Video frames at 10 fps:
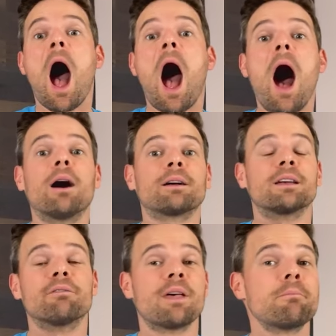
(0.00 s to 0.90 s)
I'll
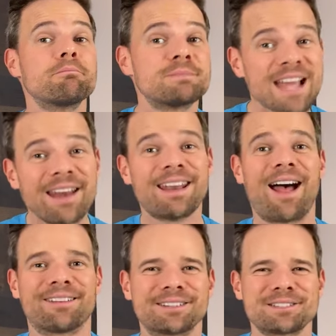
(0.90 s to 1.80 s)
give them
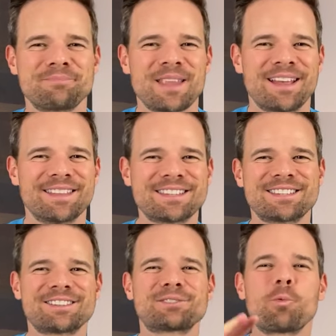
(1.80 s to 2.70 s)
$10. This
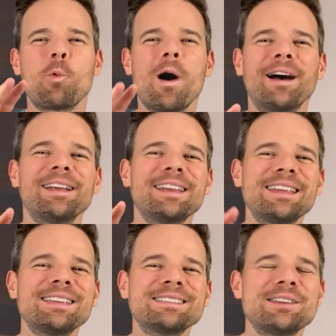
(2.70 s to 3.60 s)
is just one
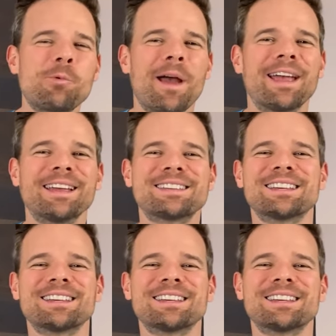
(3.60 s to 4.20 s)
easy way to